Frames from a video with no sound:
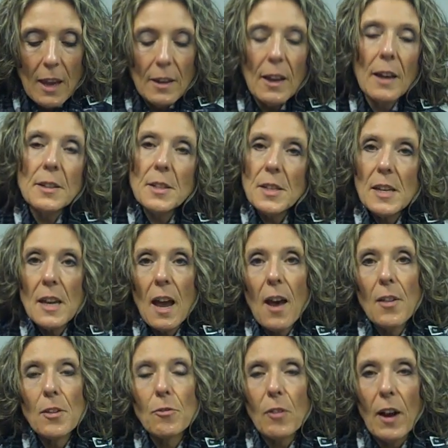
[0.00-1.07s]
Now, to see
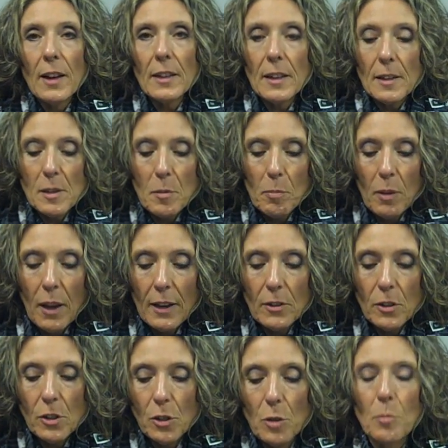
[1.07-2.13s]
how the findings applied
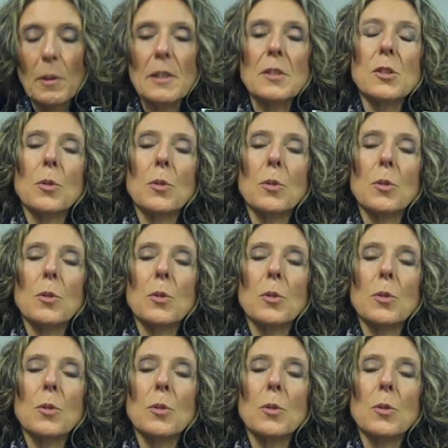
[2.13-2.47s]
to humans,